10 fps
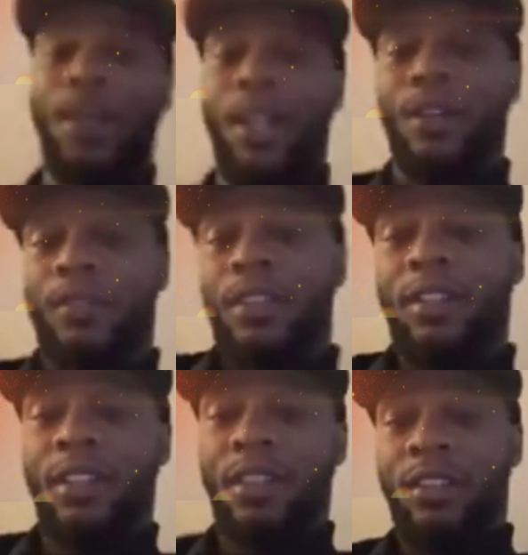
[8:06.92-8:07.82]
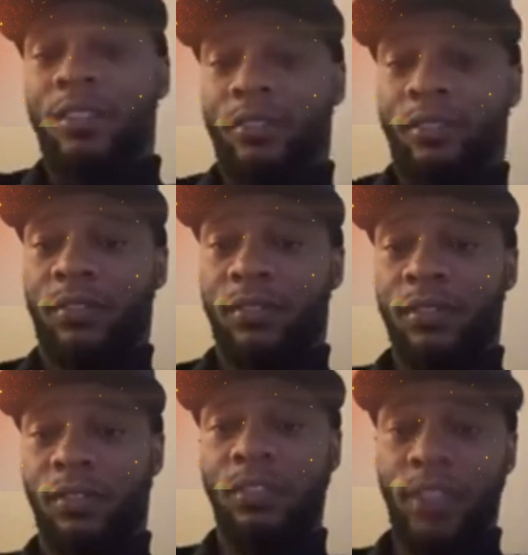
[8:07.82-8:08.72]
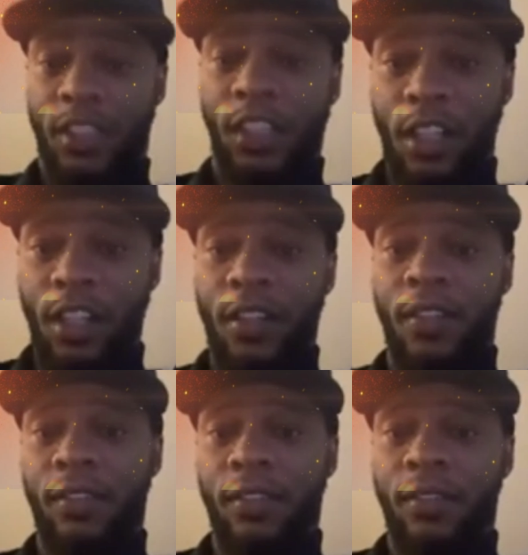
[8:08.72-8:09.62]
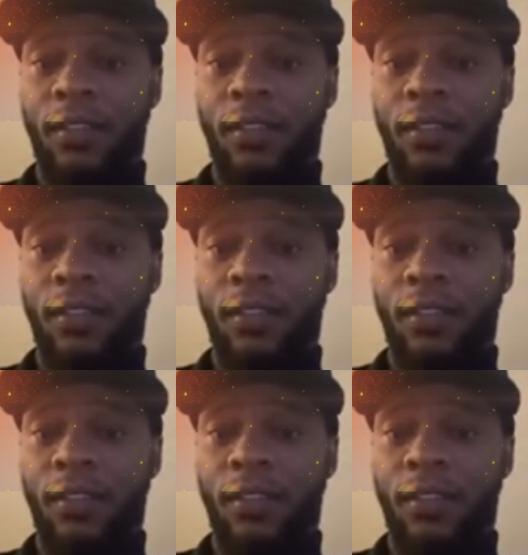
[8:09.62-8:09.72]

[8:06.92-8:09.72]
go now. It's good?